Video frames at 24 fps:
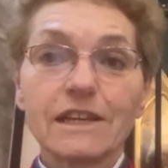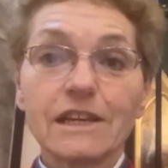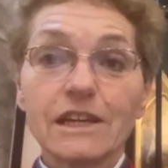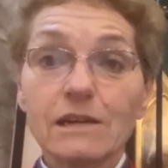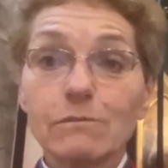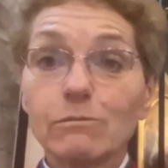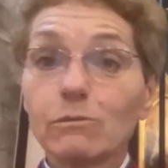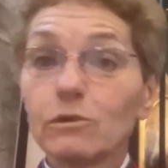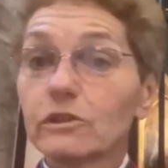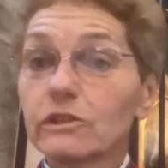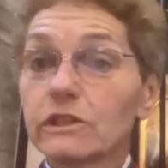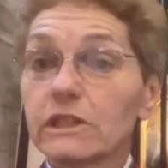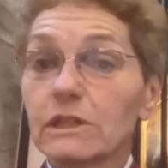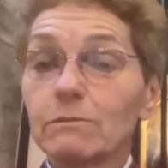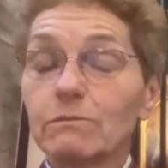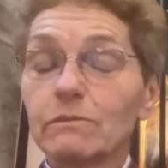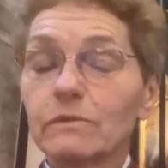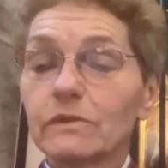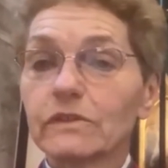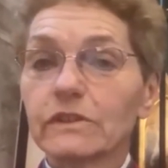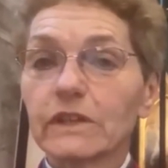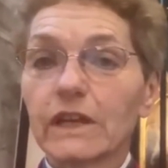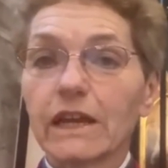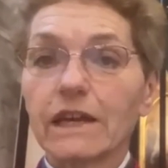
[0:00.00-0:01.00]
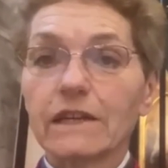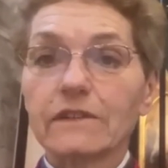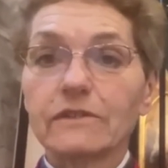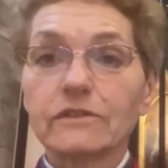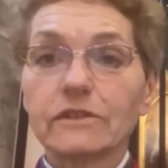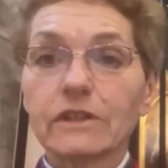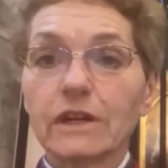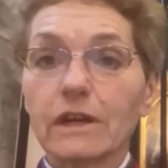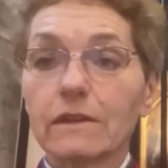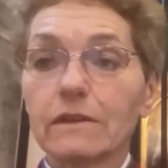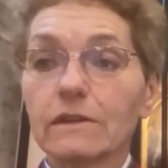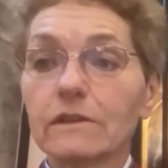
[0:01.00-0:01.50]
And Muslims
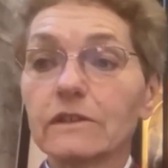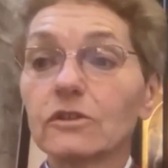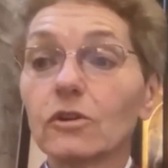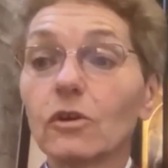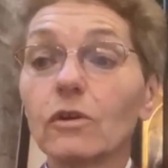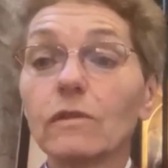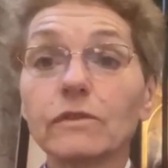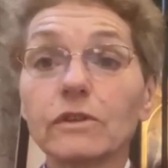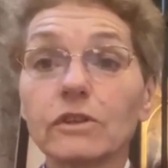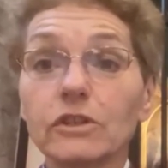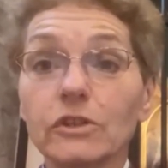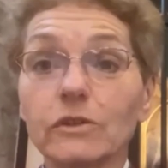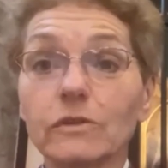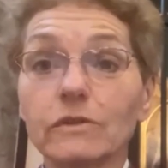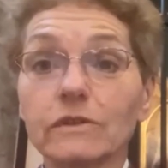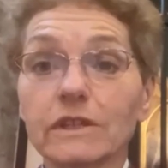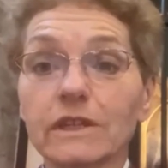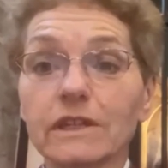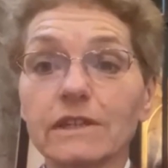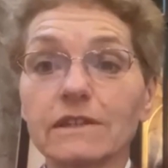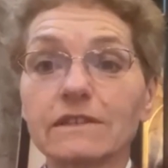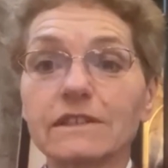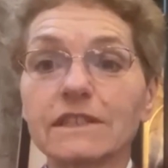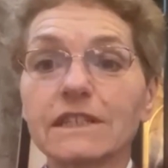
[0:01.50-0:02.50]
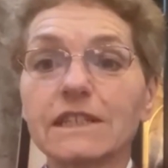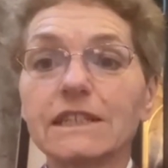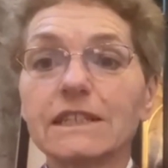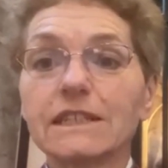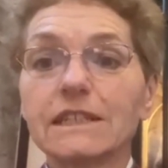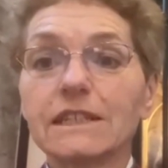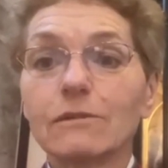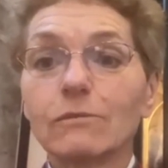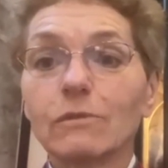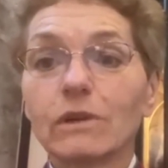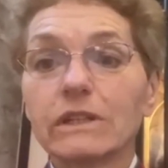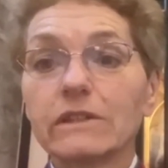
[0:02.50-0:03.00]
and others often use it
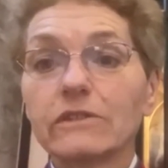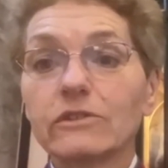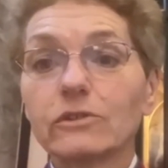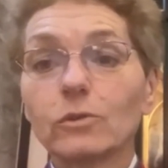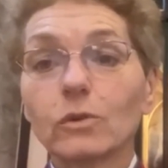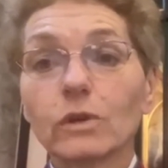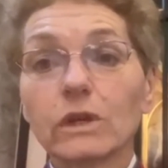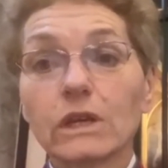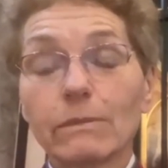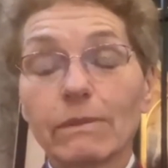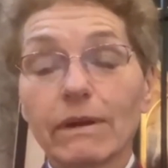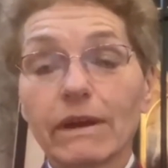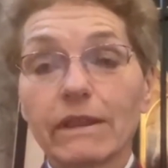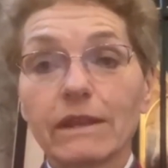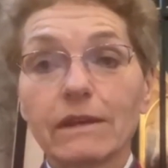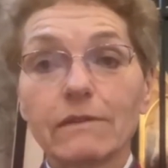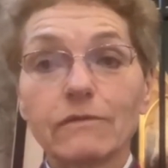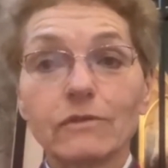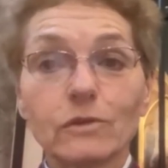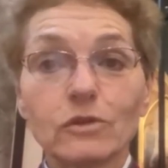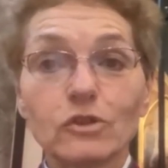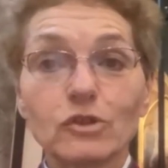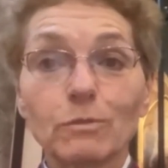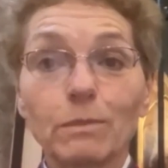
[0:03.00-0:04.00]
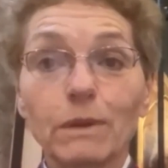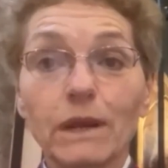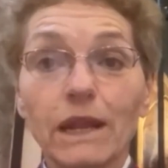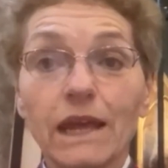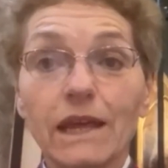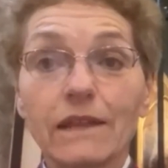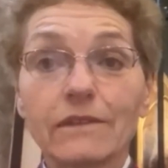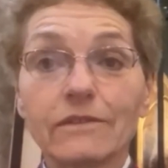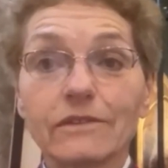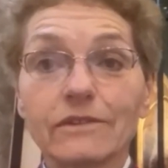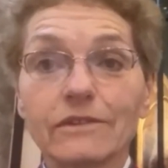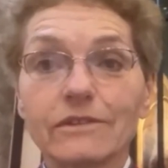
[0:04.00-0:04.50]
when talking about their future
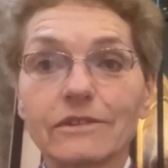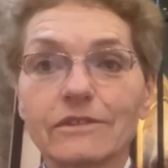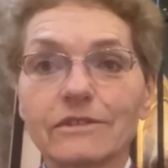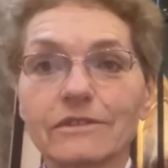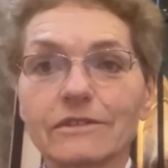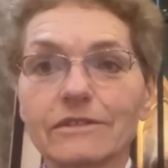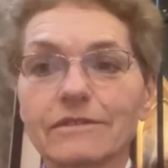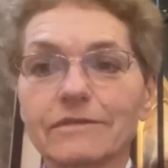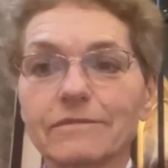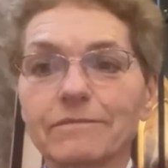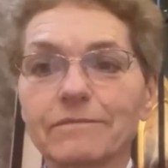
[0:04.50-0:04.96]
plans.